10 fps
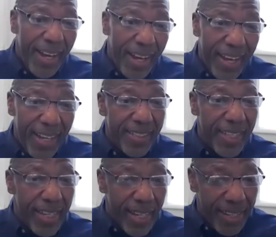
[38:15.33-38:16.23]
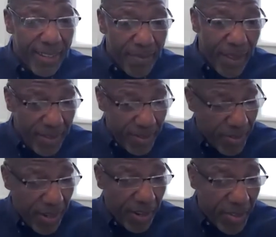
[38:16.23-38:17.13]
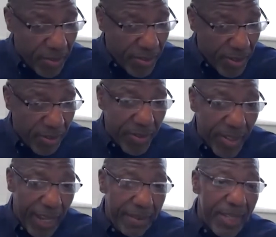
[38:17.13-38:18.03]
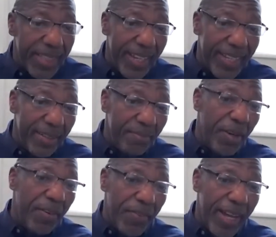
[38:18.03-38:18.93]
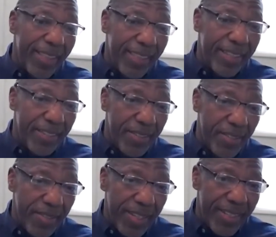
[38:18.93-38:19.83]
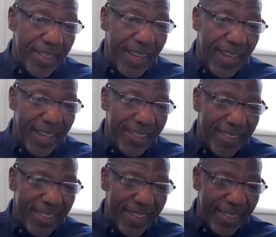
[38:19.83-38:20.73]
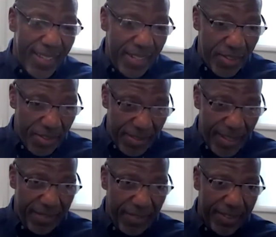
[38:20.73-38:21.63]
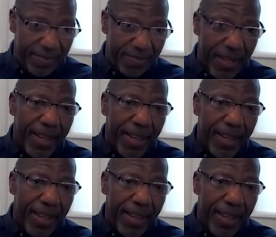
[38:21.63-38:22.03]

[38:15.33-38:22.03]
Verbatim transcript: Um, uh, there's also school climate data, both at the student and the teacher level.